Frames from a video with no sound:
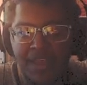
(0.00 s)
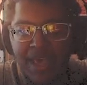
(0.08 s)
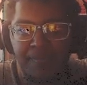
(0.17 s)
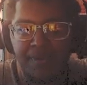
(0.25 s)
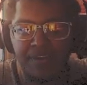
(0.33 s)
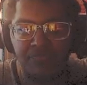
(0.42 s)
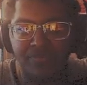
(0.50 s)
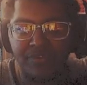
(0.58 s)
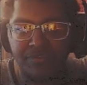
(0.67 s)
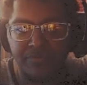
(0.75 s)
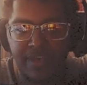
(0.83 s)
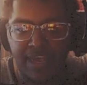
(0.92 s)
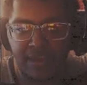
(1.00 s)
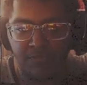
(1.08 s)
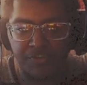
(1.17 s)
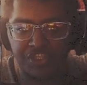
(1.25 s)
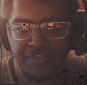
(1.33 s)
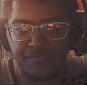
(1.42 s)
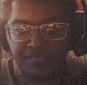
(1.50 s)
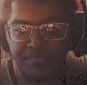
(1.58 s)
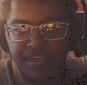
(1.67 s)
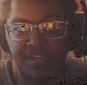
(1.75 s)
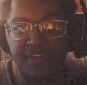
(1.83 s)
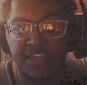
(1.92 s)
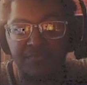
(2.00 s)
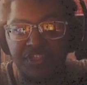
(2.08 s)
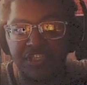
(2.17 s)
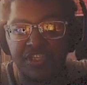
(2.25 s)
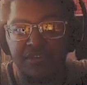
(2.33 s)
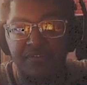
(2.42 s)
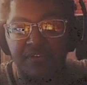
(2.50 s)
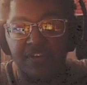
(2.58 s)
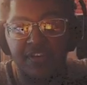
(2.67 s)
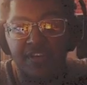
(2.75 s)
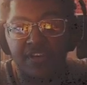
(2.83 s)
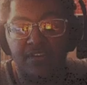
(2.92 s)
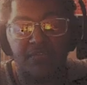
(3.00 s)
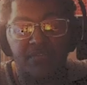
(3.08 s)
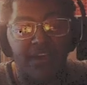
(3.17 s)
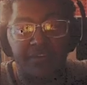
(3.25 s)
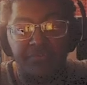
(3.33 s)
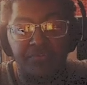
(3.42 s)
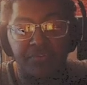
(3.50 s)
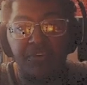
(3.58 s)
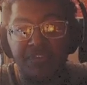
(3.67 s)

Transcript: happen if we do that? Would she kill us? Would she well, I don't know,